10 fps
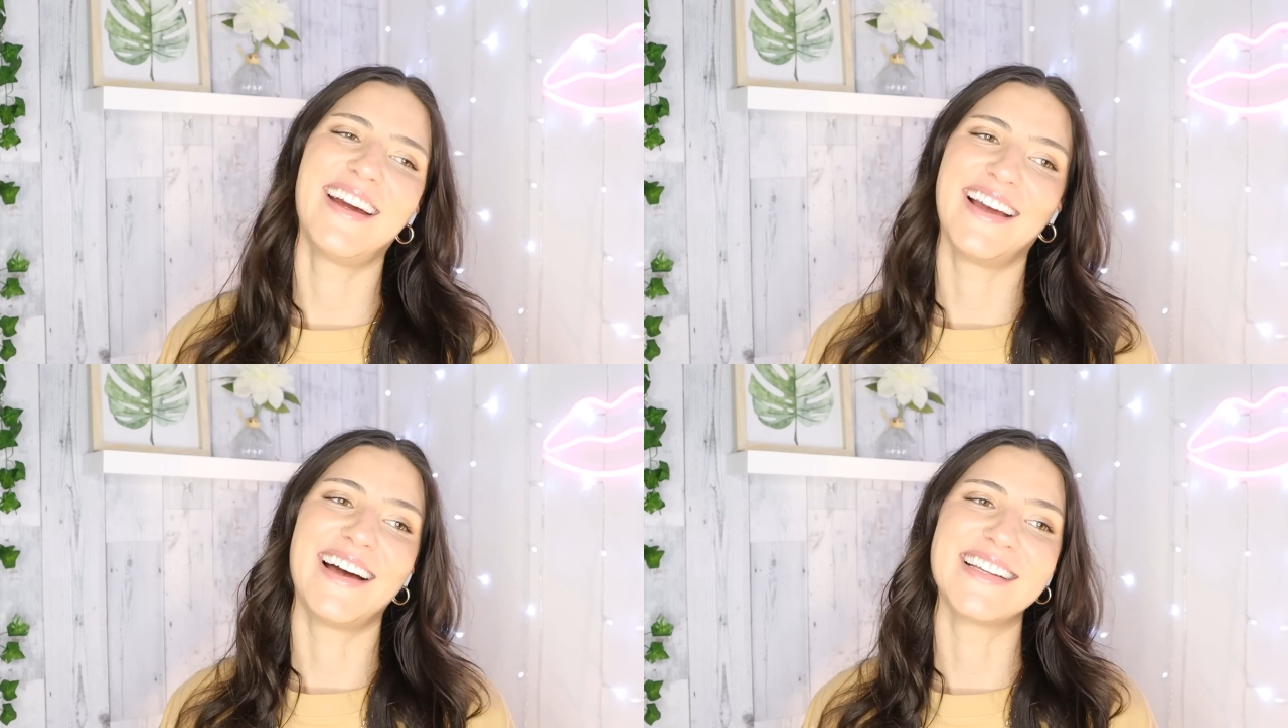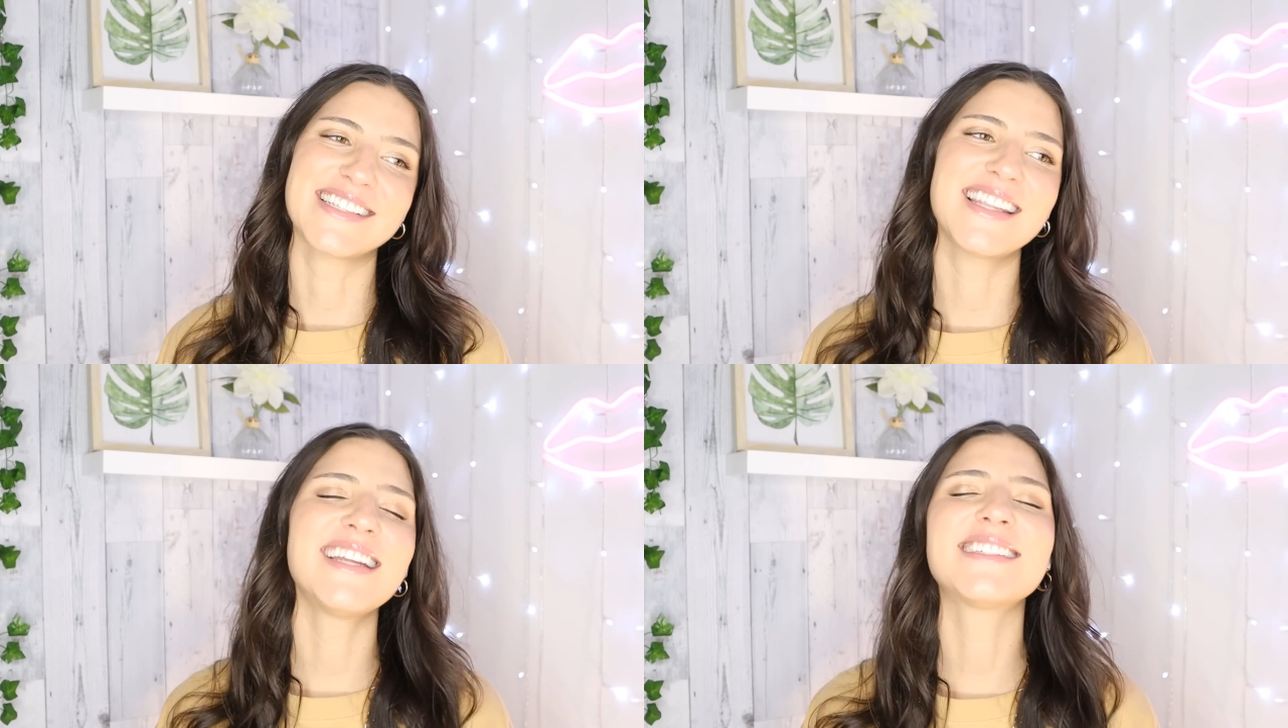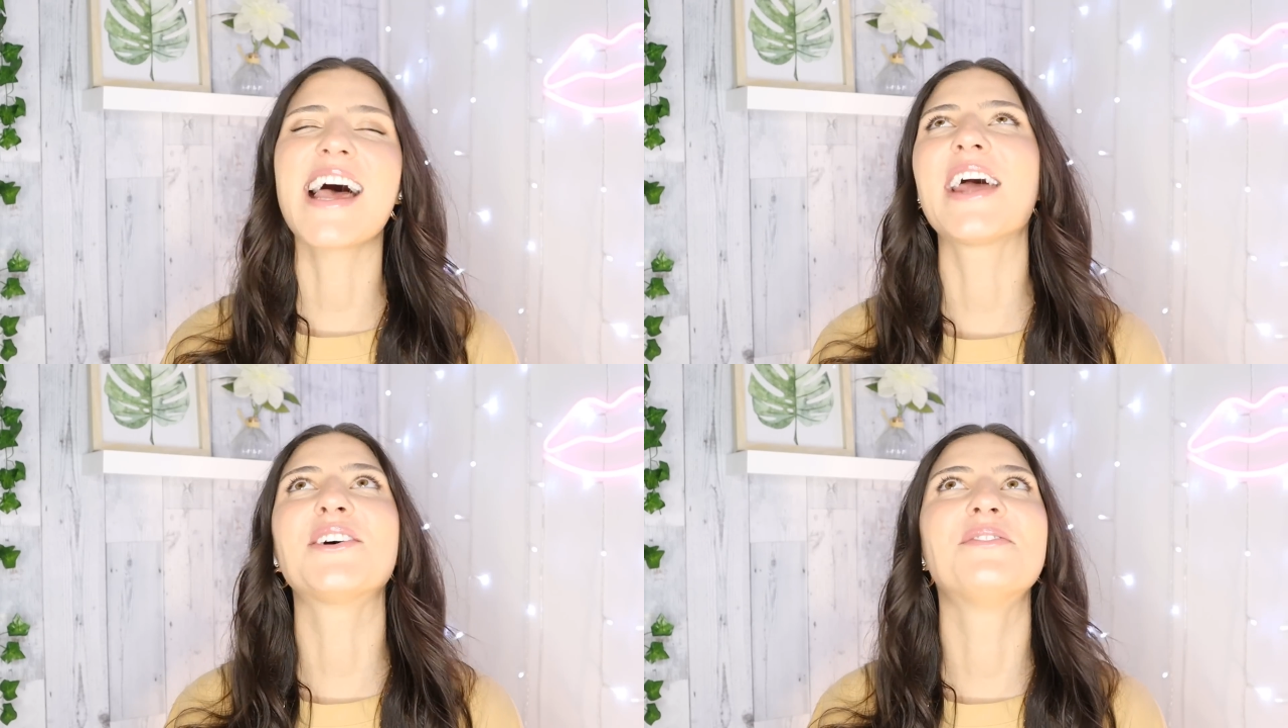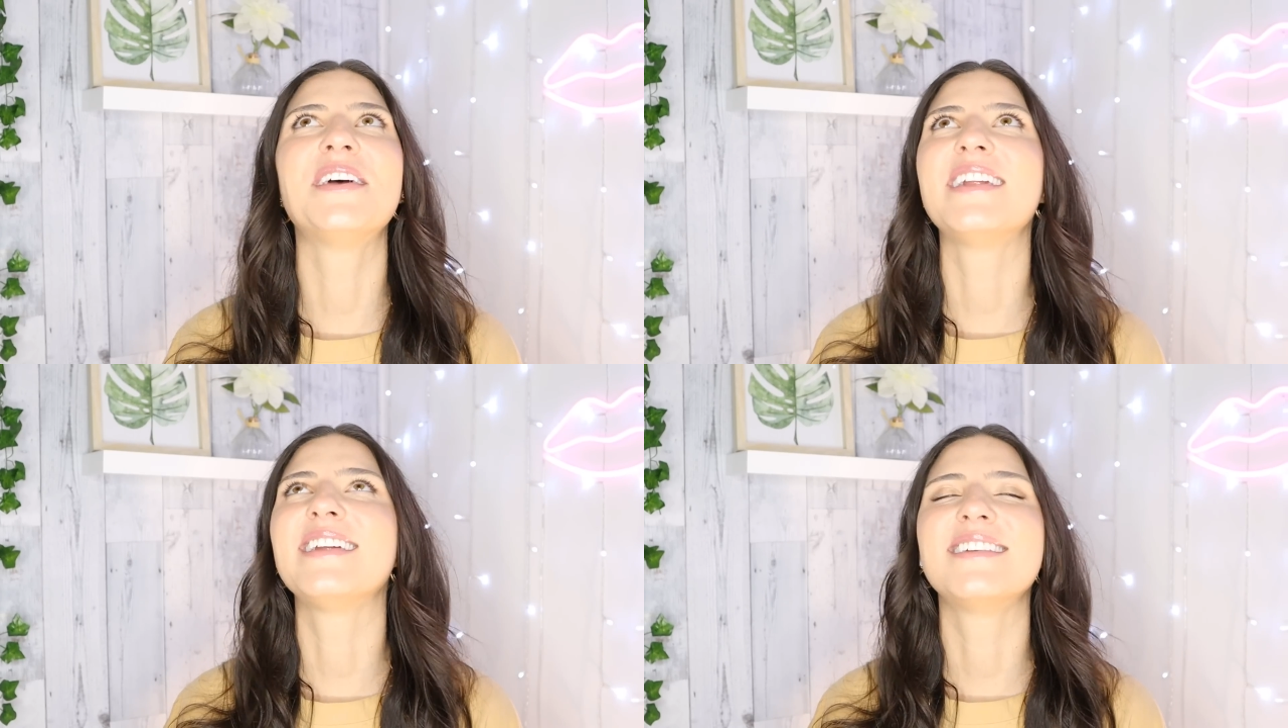right, guys, the
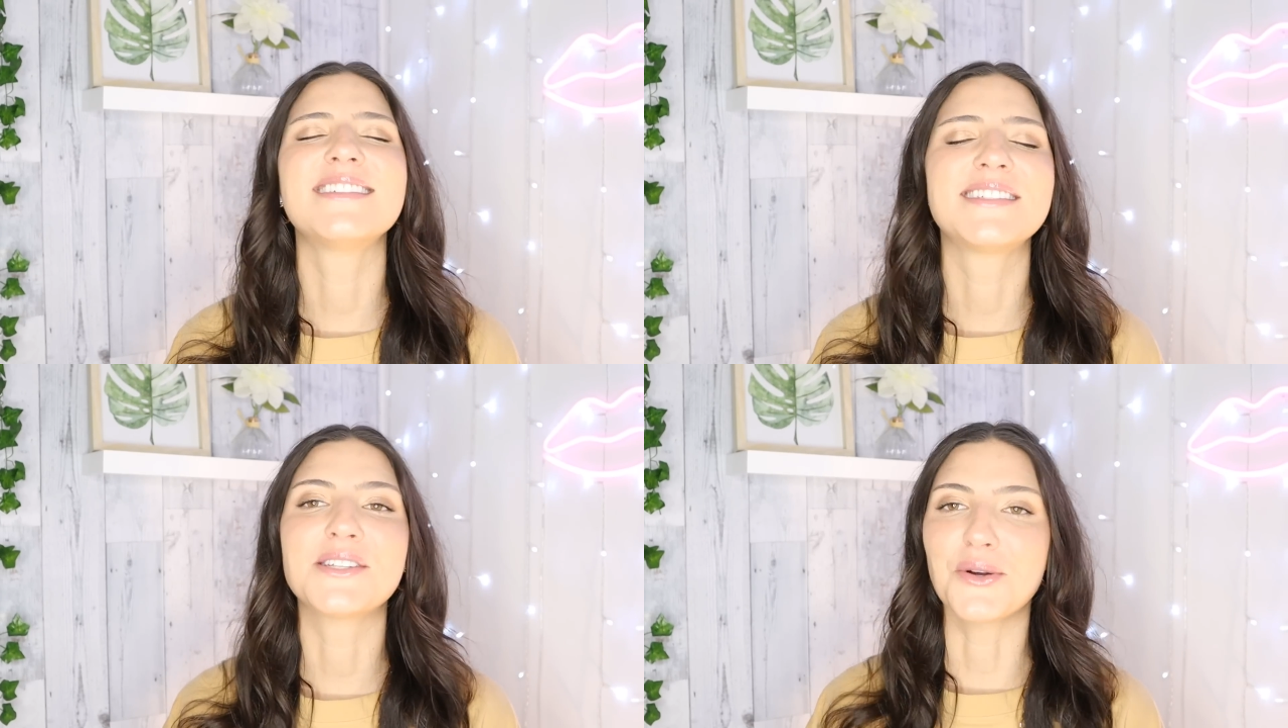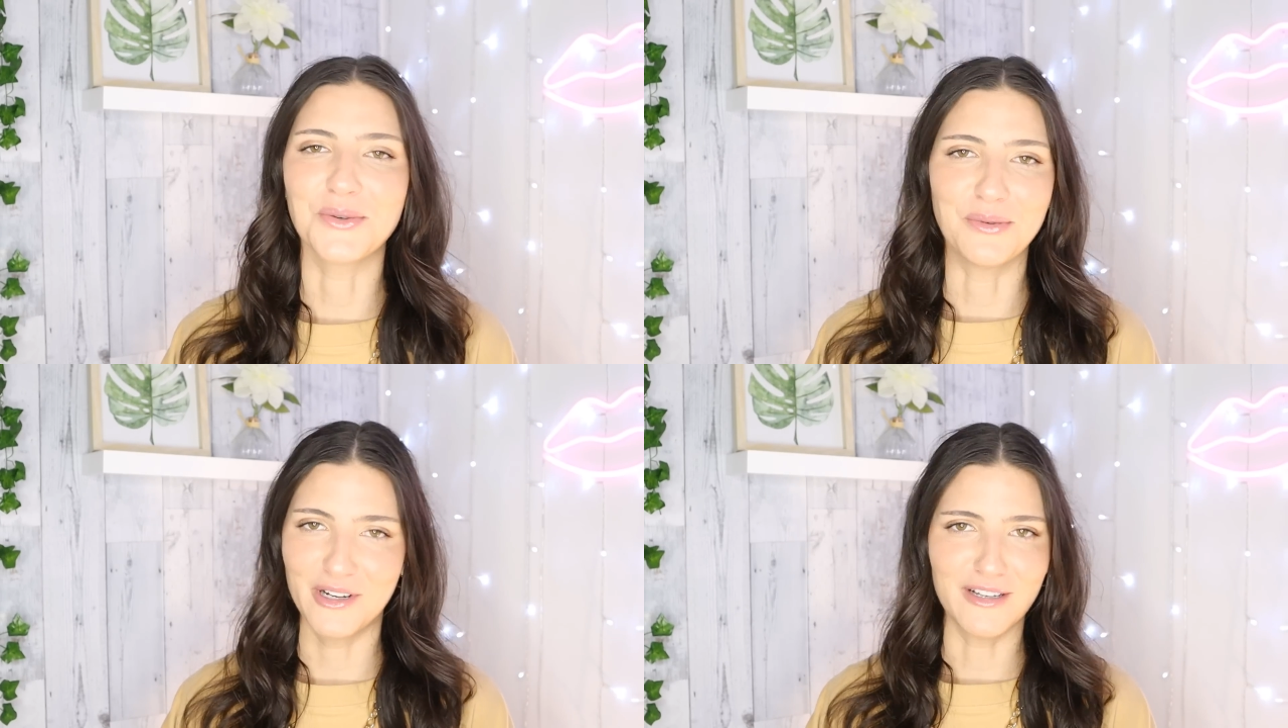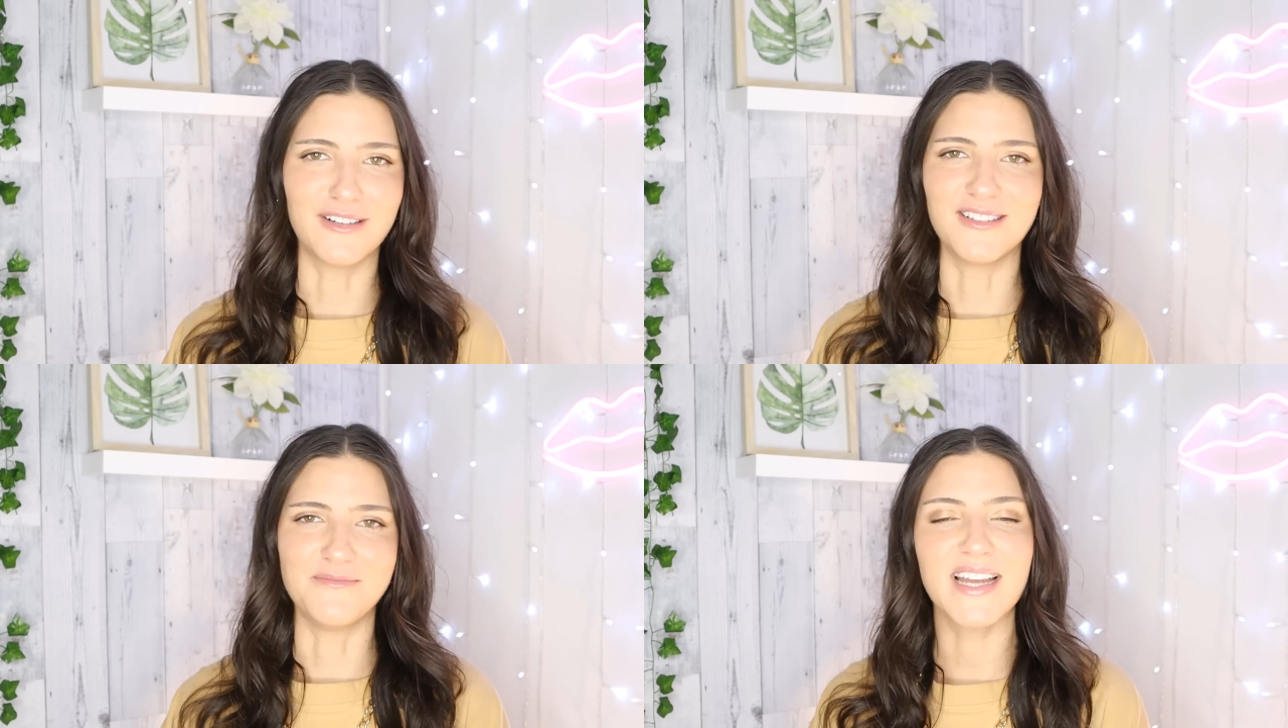entitlement is real.